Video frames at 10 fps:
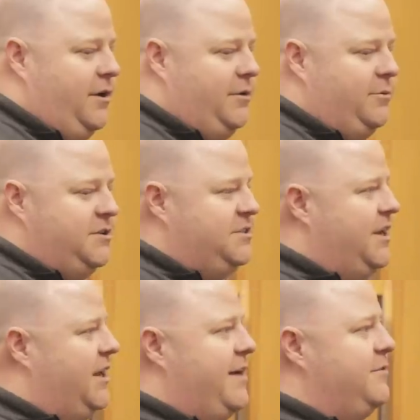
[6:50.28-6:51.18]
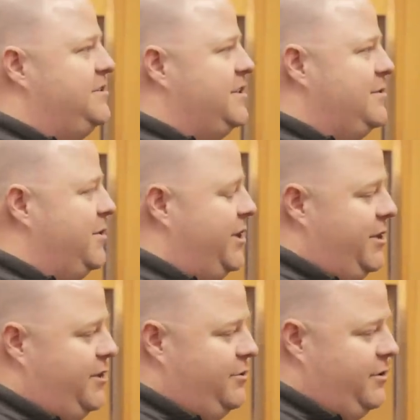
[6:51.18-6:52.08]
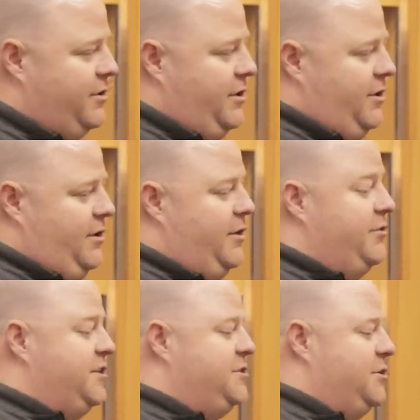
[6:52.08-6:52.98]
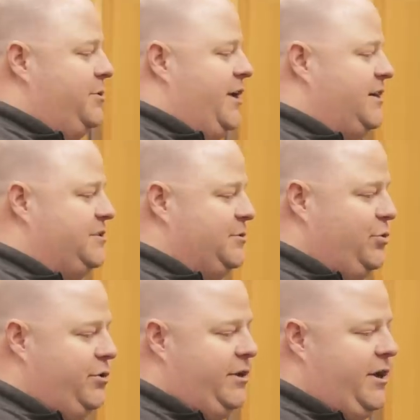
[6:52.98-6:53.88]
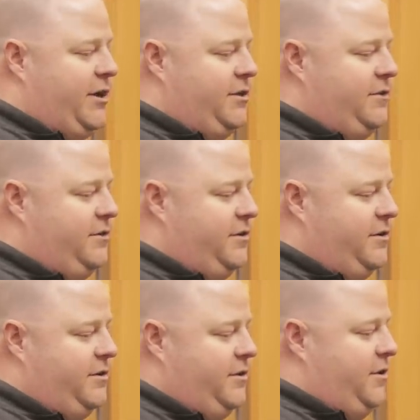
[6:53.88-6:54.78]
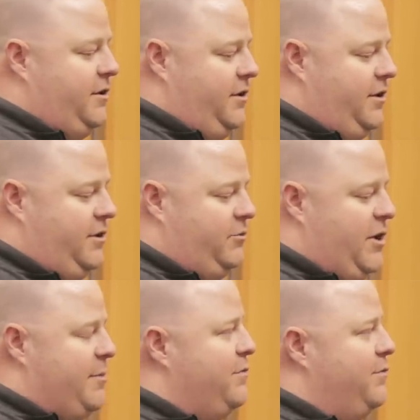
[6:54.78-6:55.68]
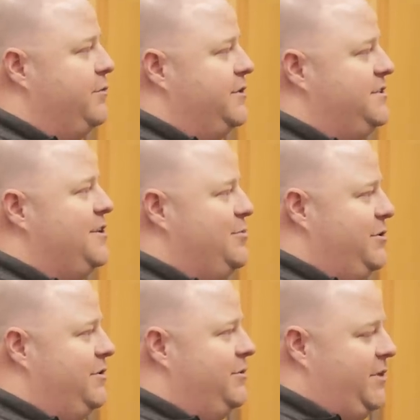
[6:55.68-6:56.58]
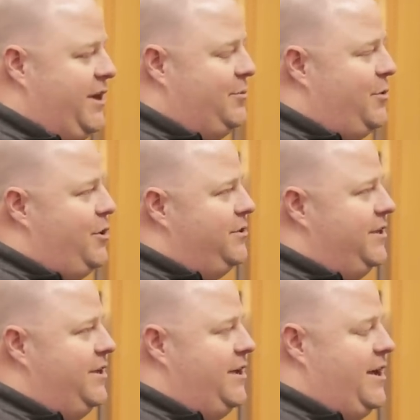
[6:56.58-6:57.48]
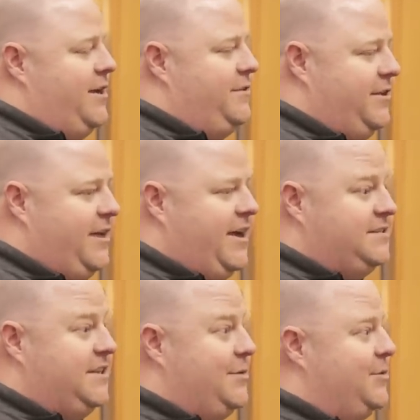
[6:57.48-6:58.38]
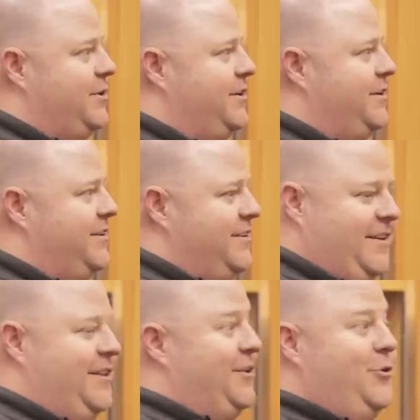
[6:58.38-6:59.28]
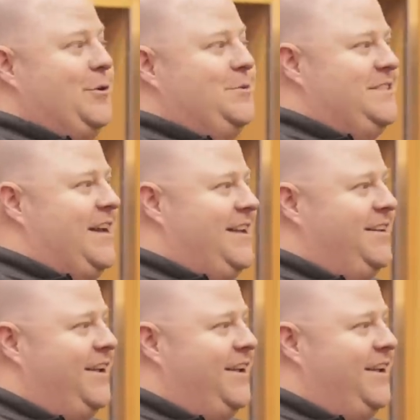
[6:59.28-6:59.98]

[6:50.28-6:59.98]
We just kind of have a team meeting, or this year we actually put it out in right before the team meal. We had them all laid out and the guys came in and they knew it was that